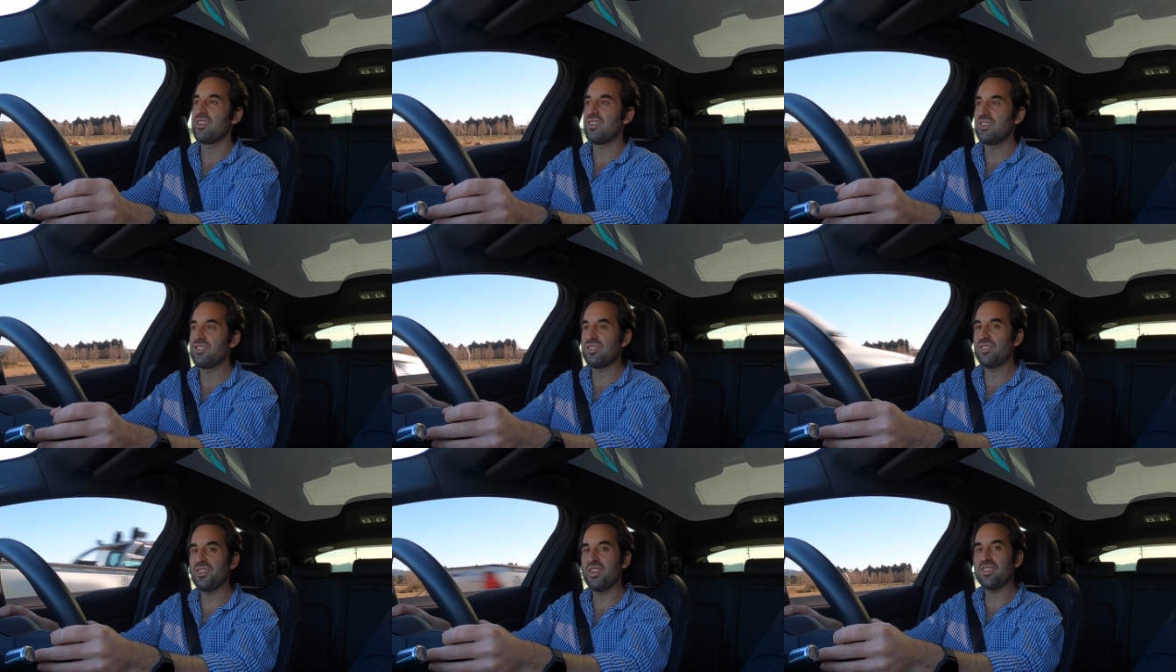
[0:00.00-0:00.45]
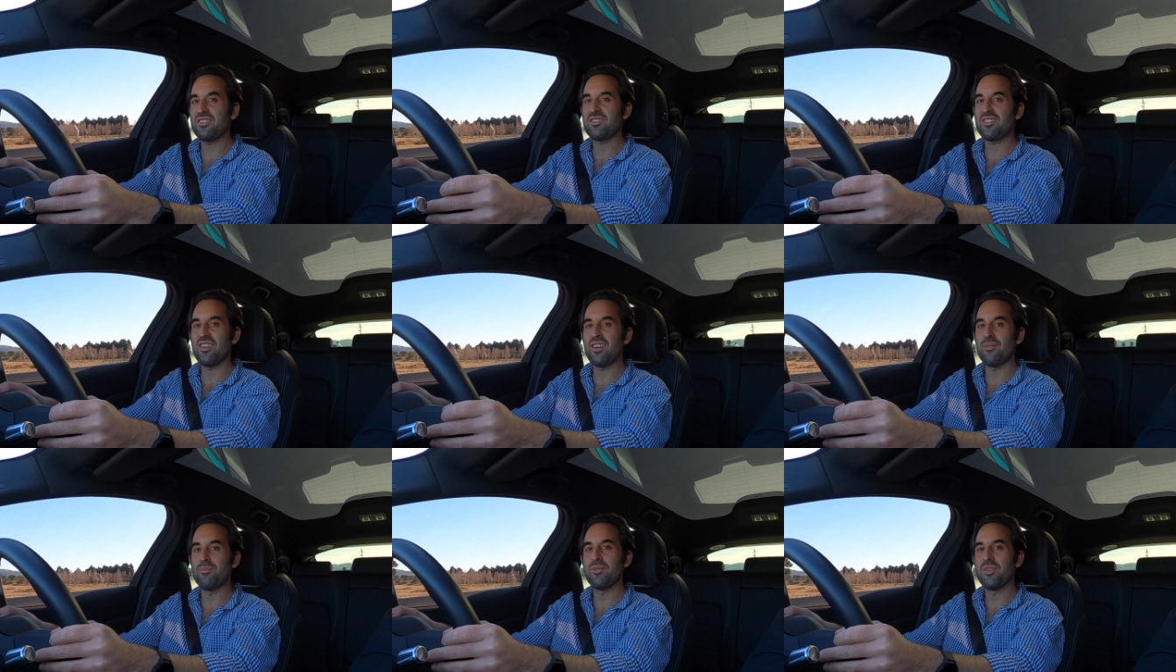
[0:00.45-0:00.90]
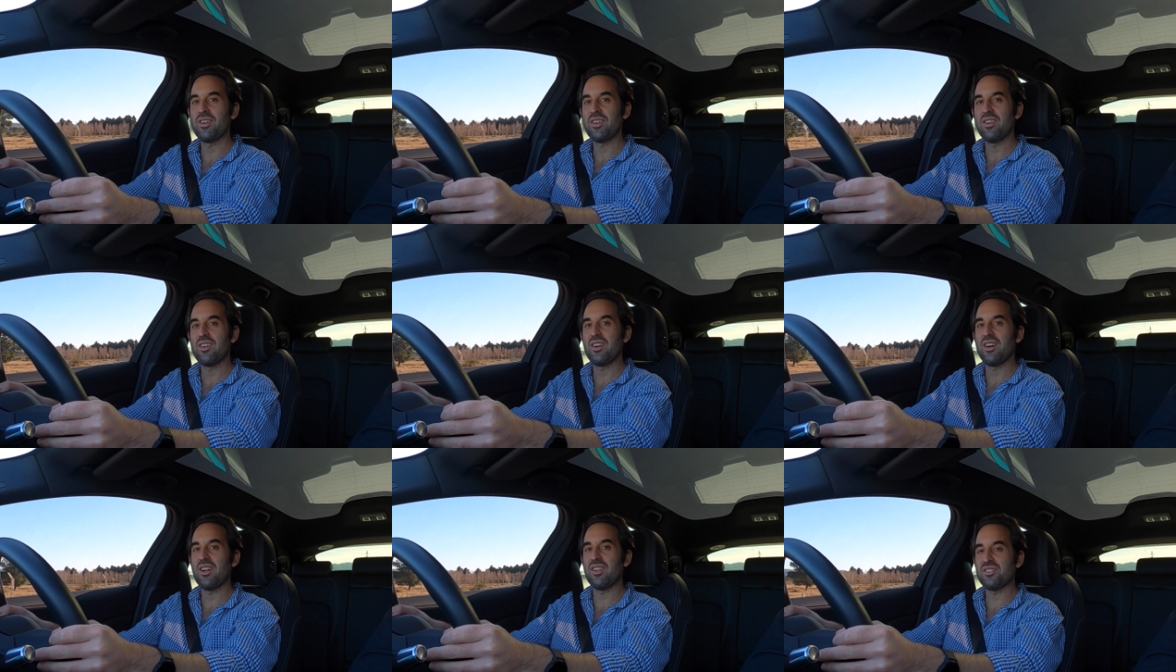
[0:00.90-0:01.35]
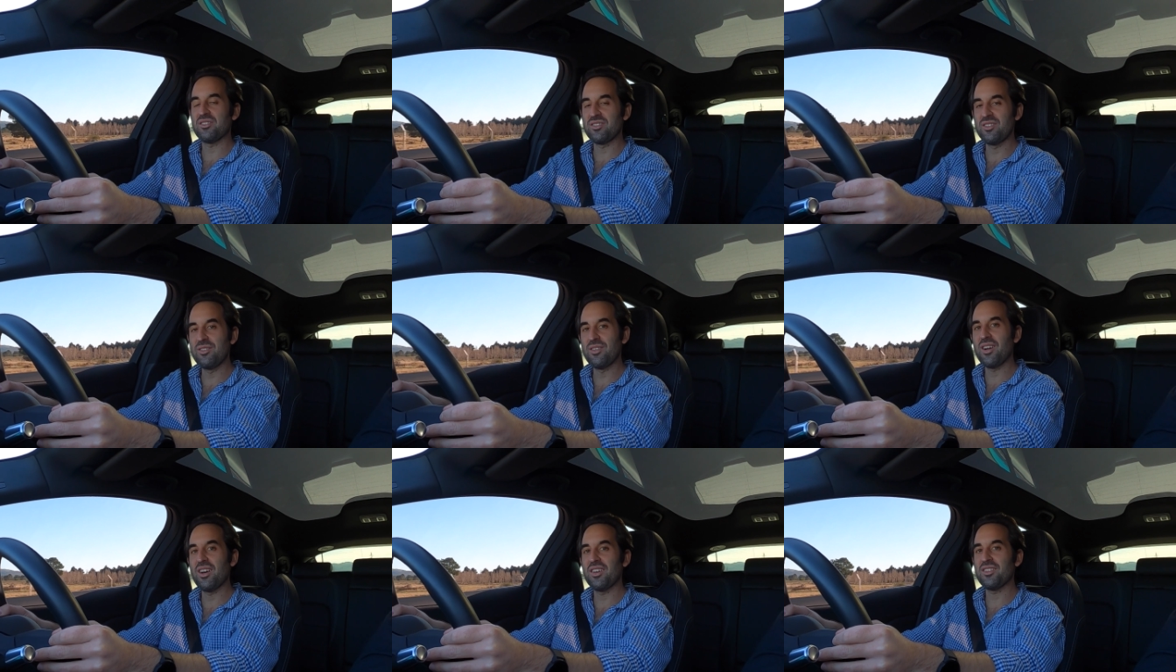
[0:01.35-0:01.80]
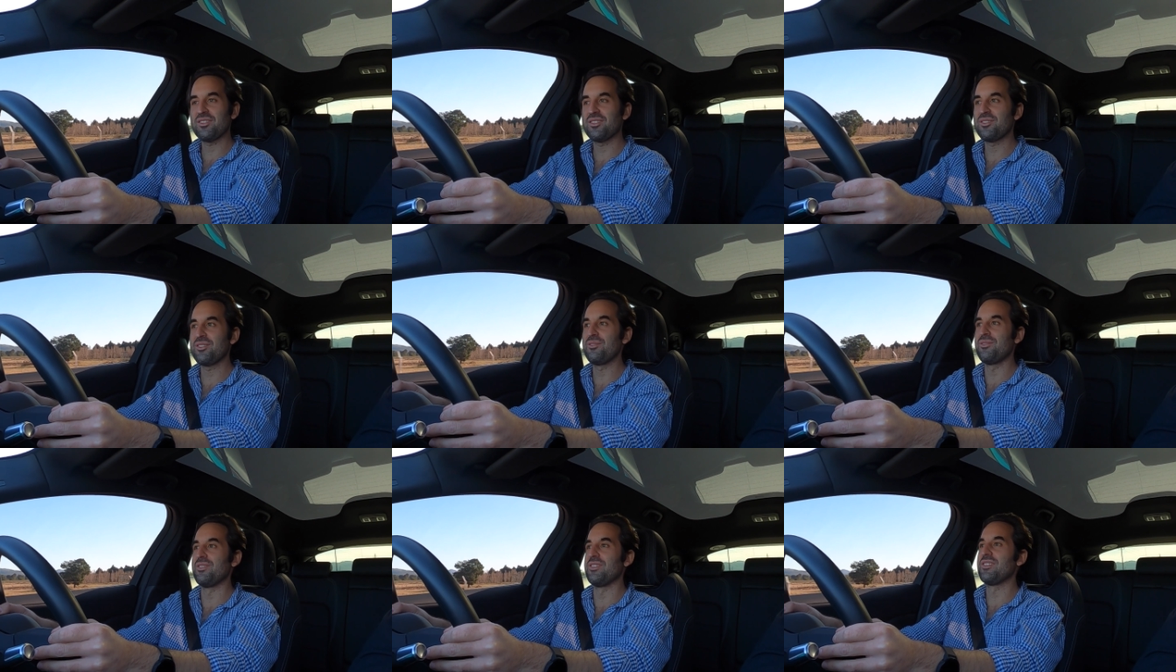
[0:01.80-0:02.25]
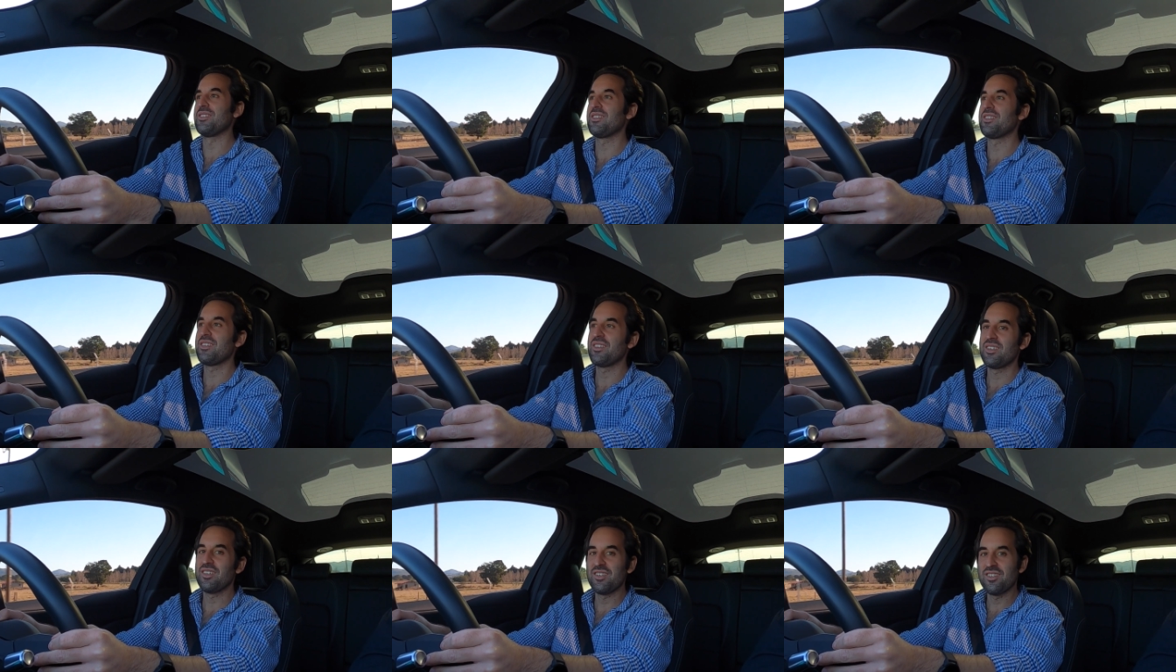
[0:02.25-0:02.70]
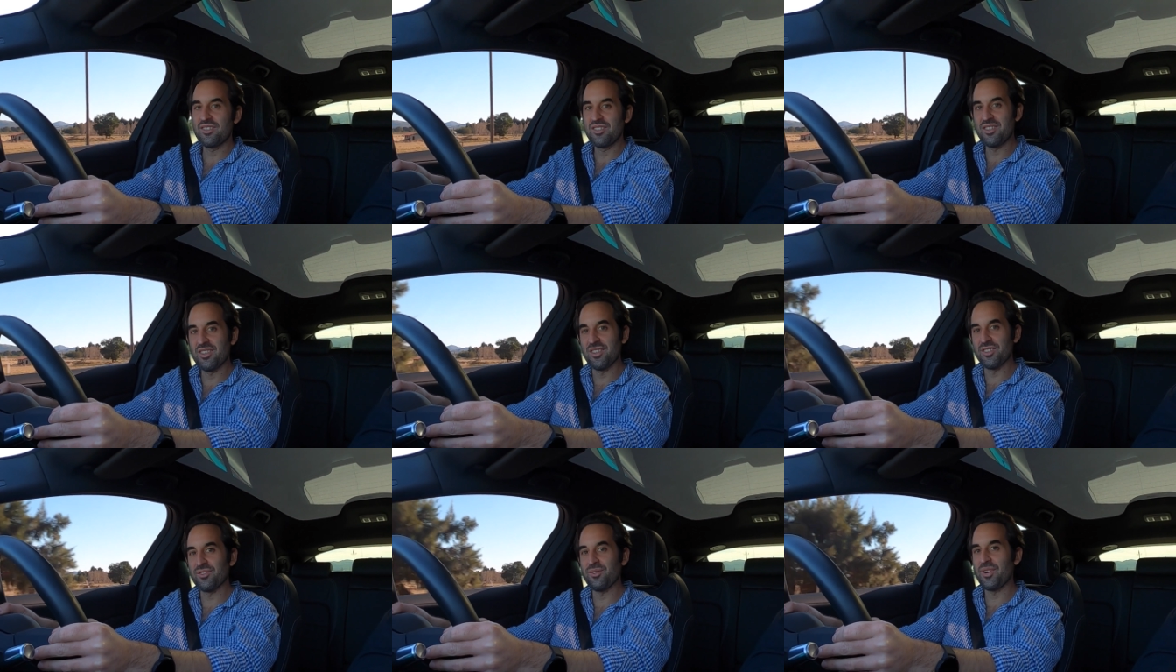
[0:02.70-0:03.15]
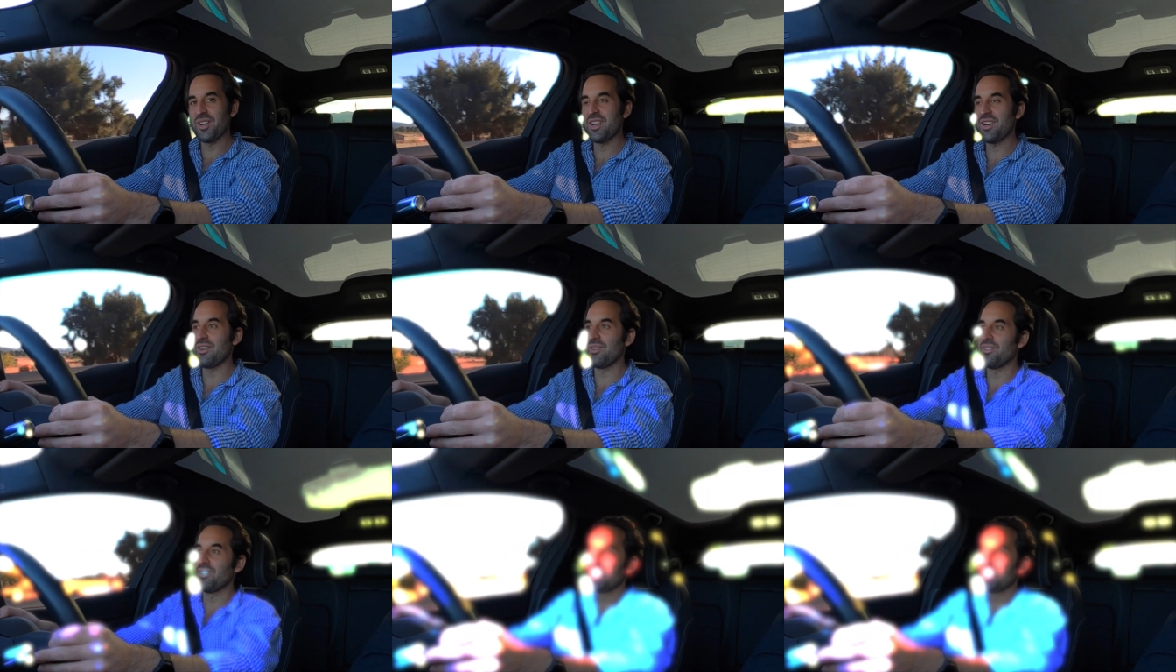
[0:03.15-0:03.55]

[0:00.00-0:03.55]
Until next time, I'll see you guys soon. Cheers for now.